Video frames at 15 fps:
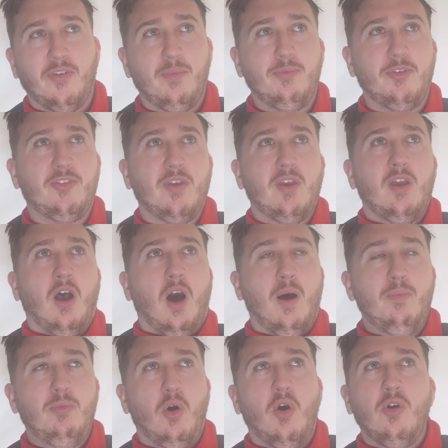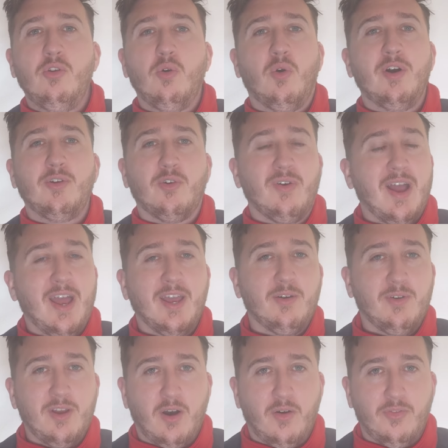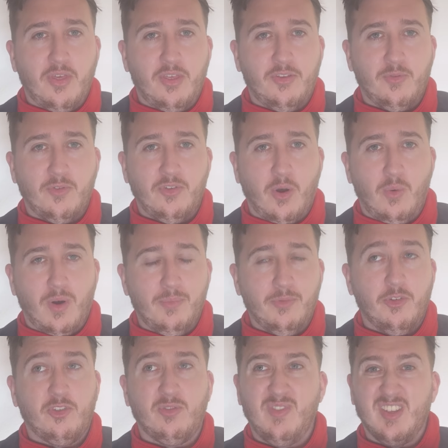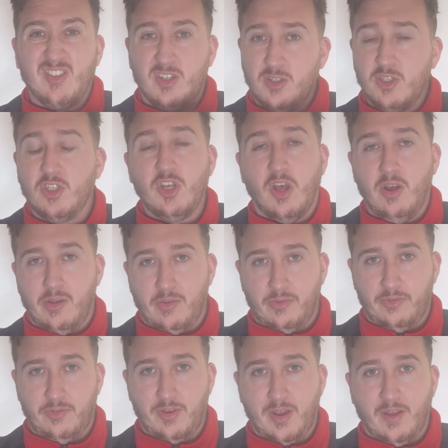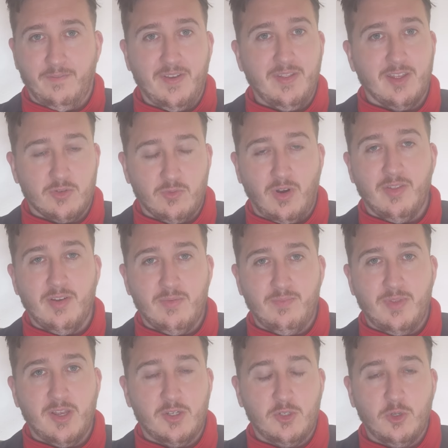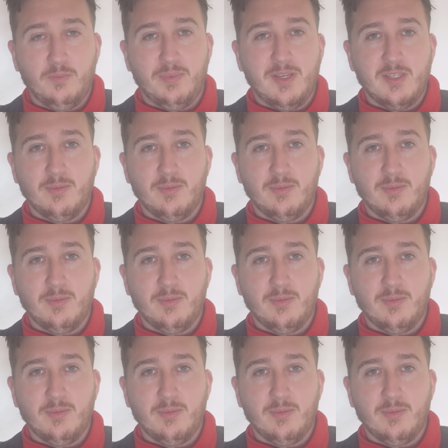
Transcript: I'm not annoyed or angry after this result. There's concerns. And I think that's right. There should be some